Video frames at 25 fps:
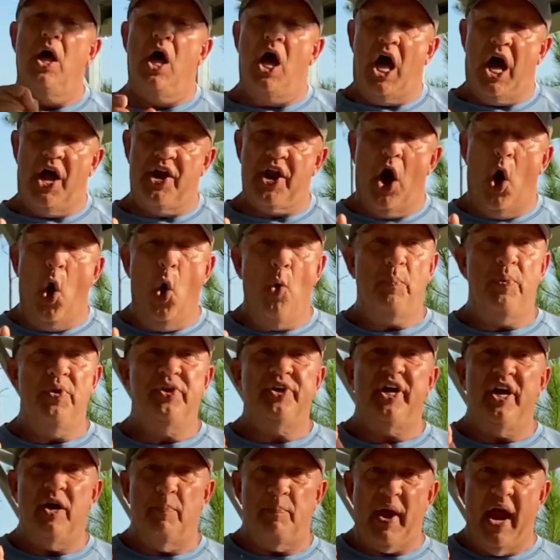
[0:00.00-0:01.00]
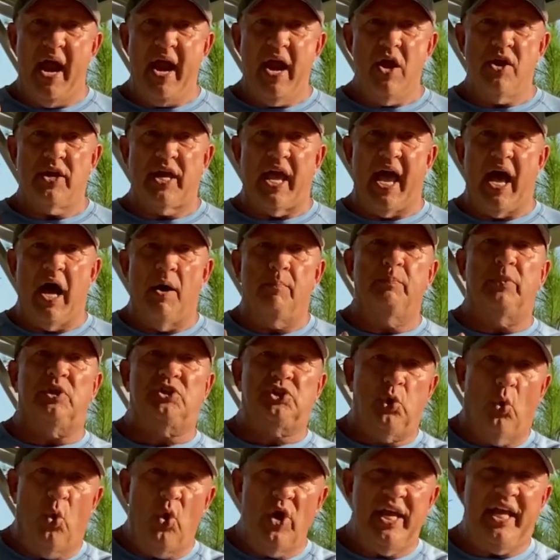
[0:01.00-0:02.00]
an opened up air gap
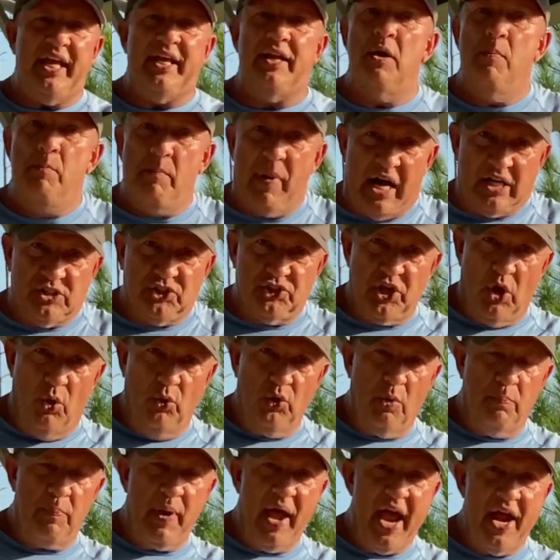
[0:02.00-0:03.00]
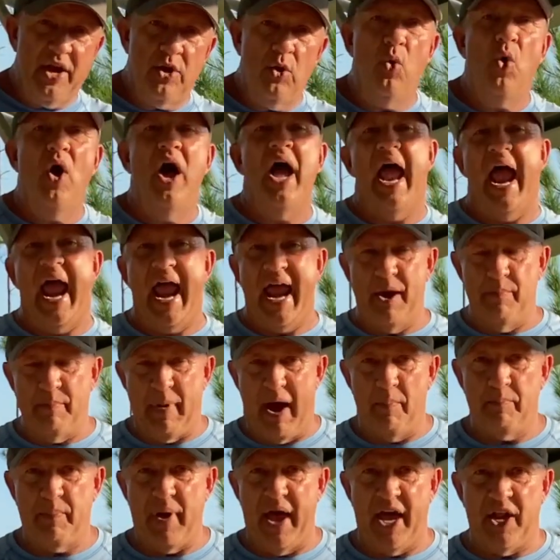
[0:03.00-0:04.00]
between my solar panel and
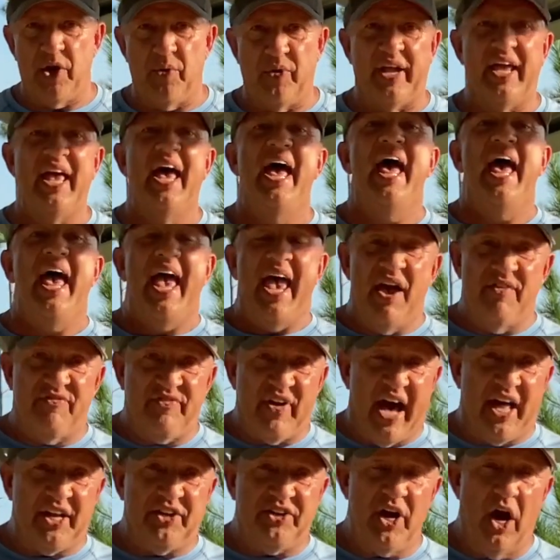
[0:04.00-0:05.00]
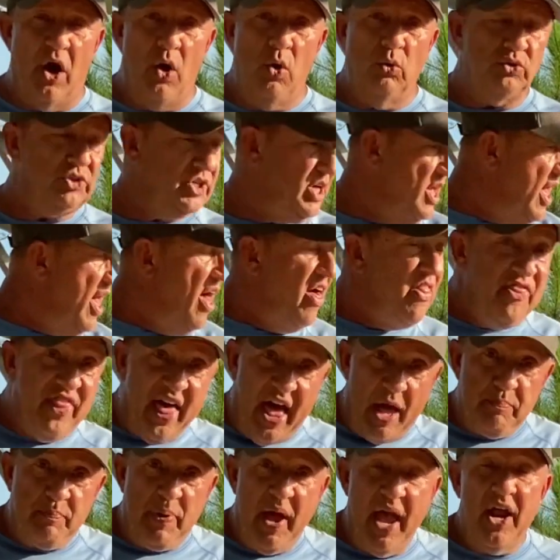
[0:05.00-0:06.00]
my battery. If I don't,
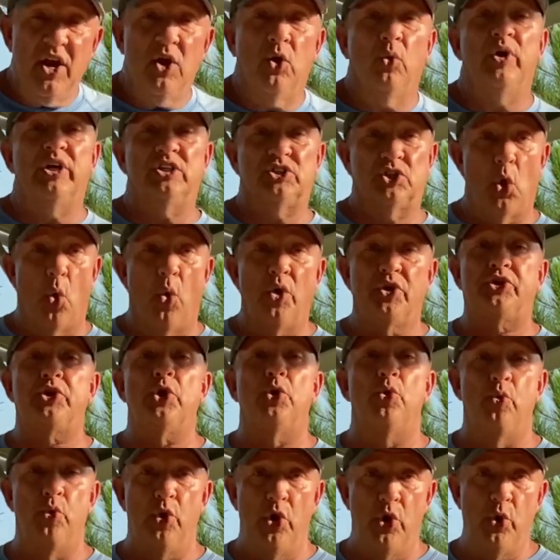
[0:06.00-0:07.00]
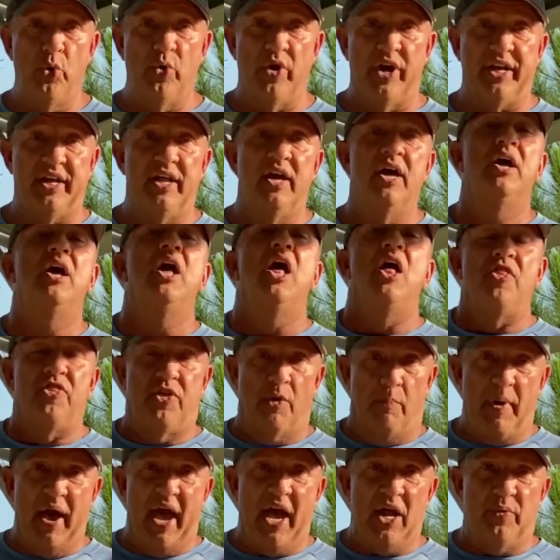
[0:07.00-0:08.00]
that panel is going to ruin
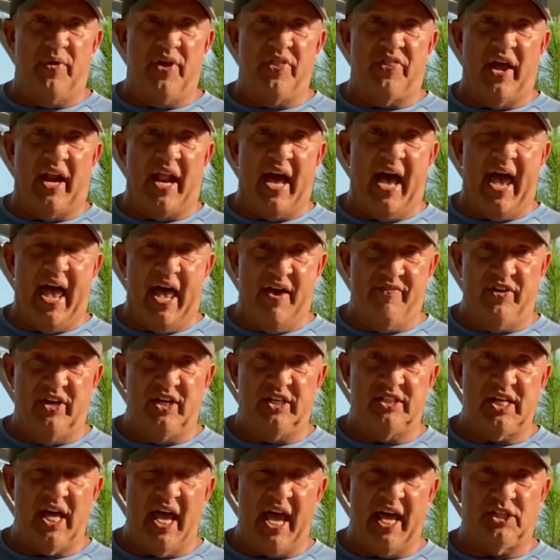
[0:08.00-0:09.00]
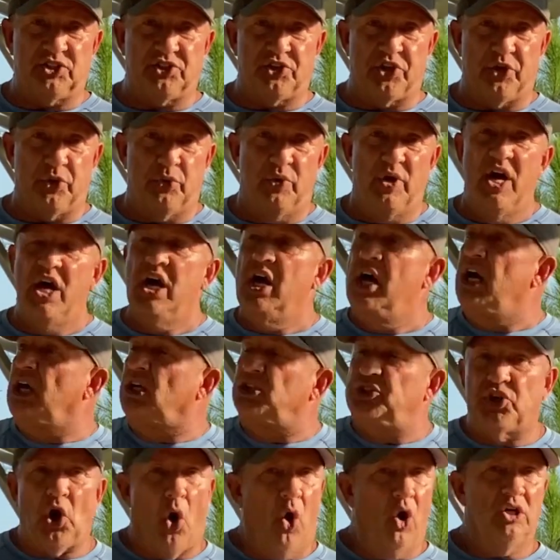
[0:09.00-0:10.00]
the battery that I have it attached to.
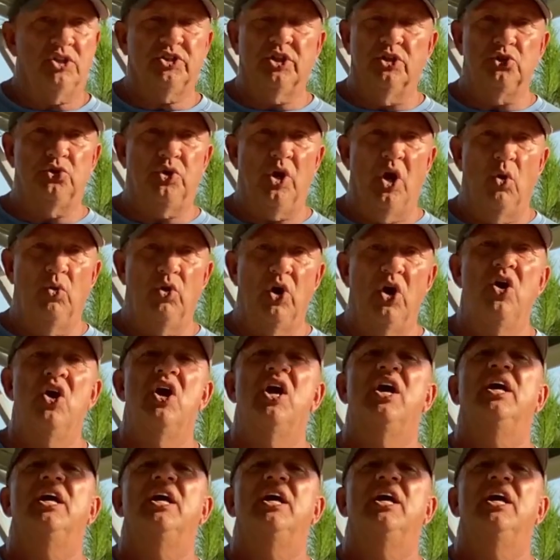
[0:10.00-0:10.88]
Charge controller